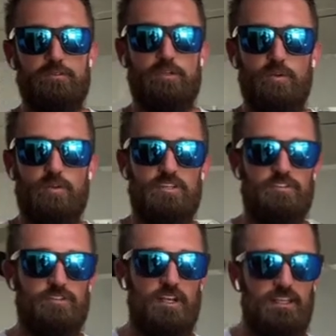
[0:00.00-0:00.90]
three quarter
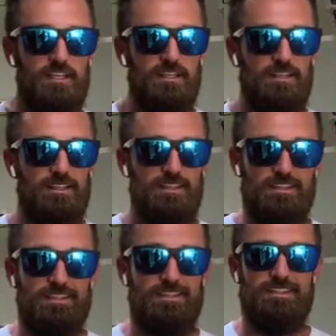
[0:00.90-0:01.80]
ton truck.
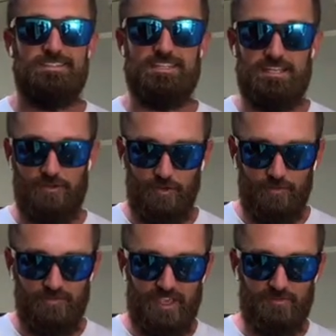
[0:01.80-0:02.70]
Take your whole
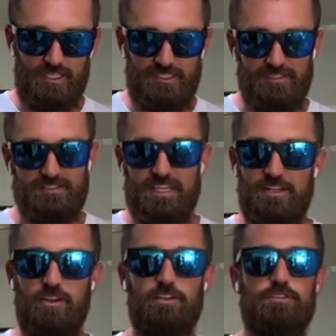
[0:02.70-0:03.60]
family, take
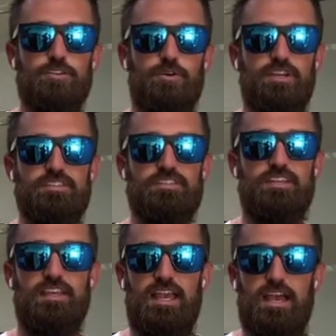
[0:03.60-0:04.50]
all your toys
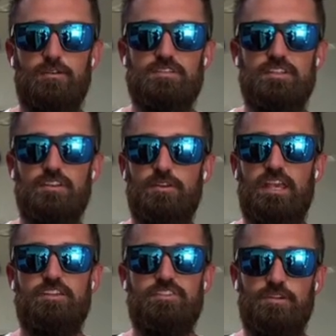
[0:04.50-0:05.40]
out to the
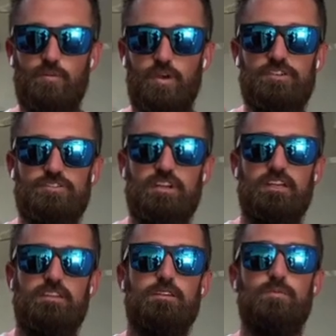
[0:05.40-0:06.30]
location in one
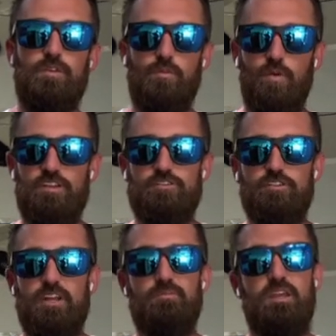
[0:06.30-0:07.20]
trailer with one
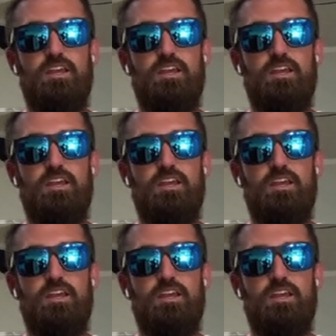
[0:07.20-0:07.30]
trip,